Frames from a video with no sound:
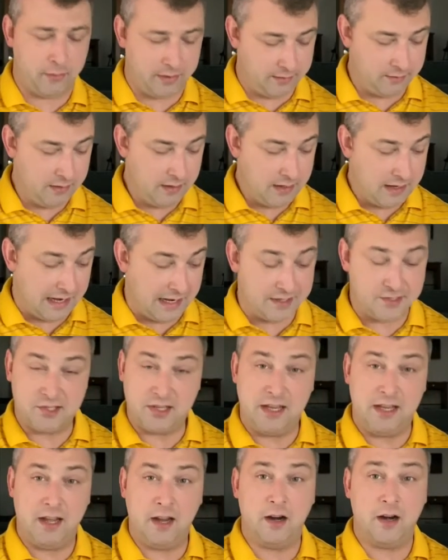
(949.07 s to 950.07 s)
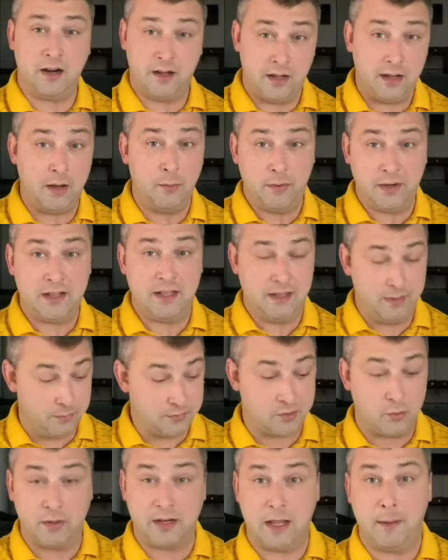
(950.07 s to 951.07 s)
And I see here, it, would, it
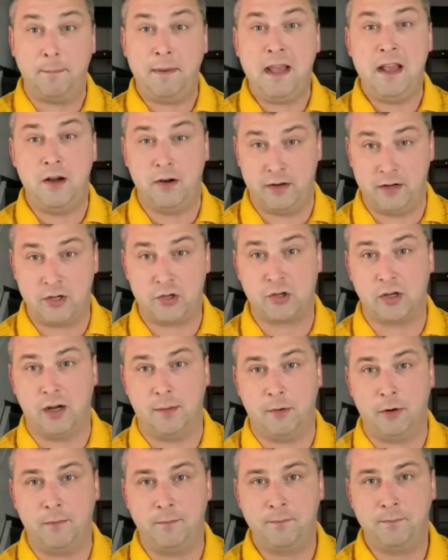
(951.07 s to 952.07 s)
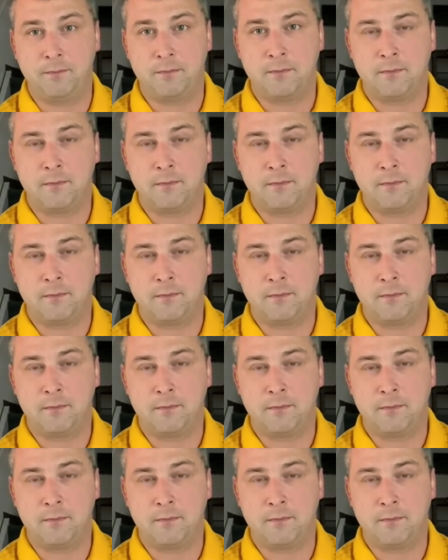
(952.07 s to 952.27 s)
was going to get Peter into trouble.